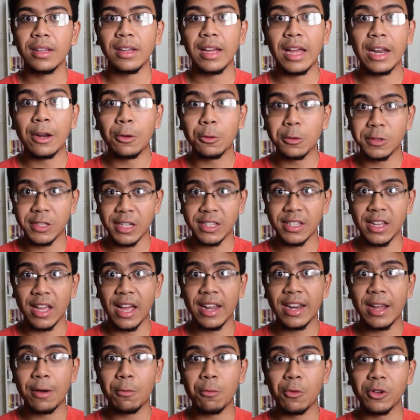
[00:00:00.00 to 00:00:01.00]
And Ustaz
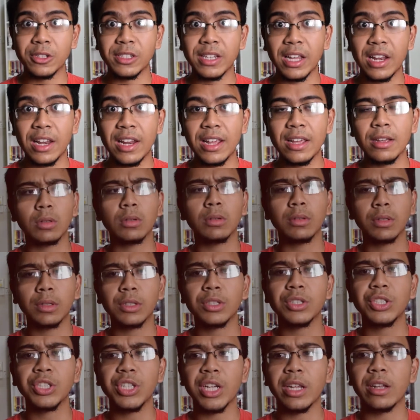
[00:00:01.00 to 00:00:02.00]
Adam was suddenly,
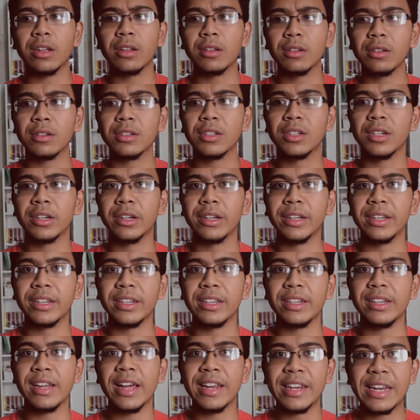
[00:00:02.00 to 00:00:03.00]
"Shit,
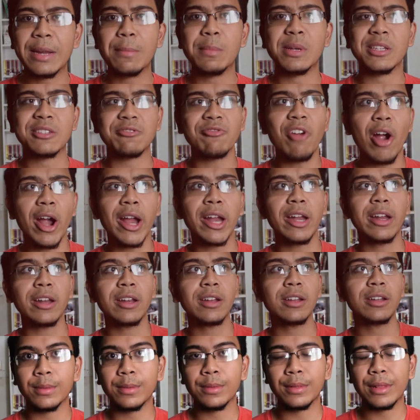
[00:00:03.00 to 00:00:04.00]
that demon's right."
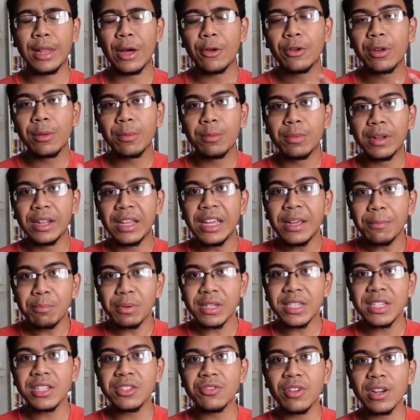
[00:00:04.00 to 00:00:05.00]
Now the
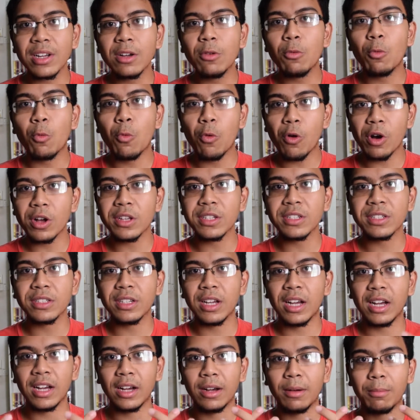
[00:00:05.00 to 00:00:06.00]
personal struggle was
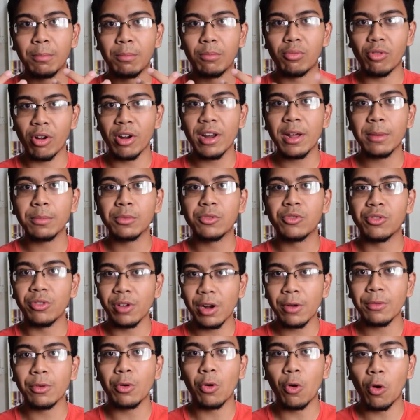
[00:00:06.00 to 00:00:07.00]
brought up
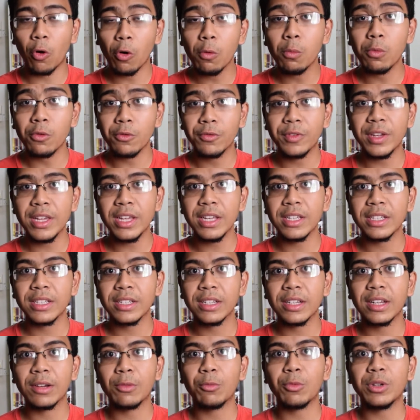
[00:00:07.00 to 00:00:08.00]
throughout the whole movie,
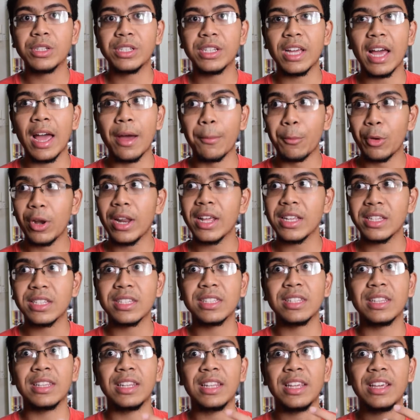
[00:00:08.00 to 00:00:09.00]
which
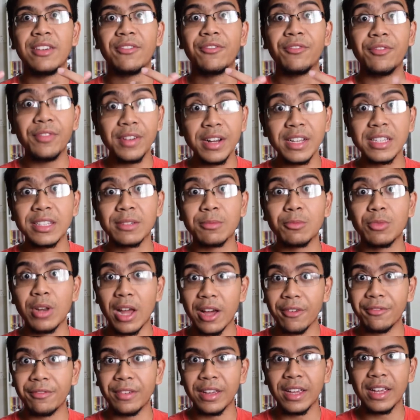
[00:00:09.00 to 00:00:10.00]
emulates the first
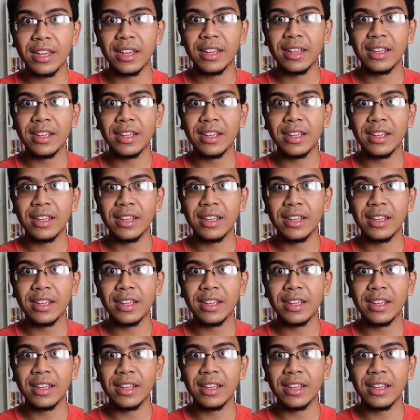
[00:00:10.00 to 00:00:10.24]
Munafik,